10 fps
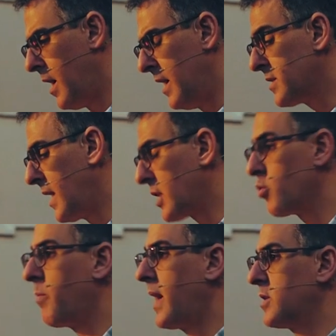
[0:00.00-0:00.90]
intellectual
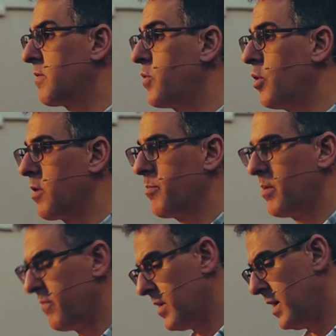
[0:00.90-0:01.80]
minds of Europe
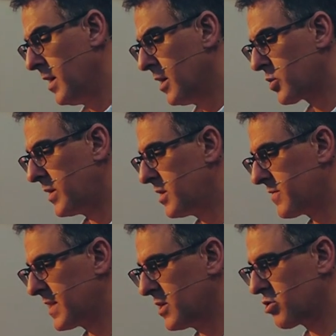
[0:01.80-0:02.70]
of the 20th
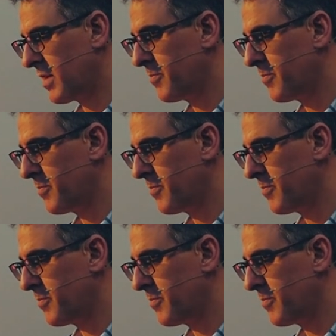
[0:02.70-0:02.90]
century.